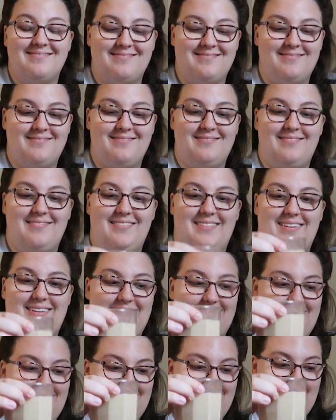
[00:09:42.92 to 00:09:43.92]

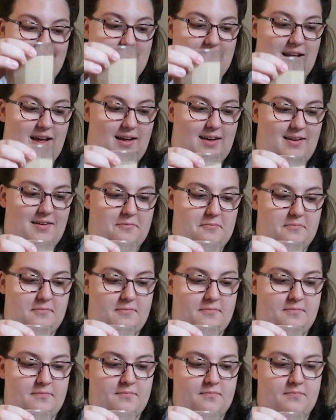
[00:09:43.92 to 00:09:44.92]

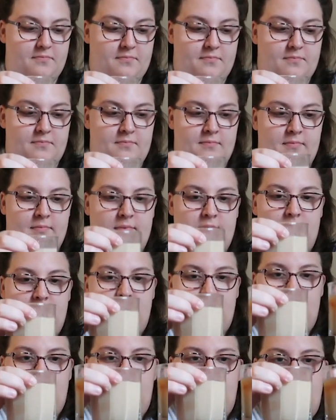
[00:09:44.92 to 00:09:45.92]

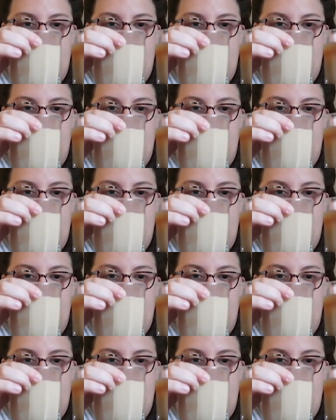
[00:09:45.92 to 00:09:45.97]
Nobody speaks.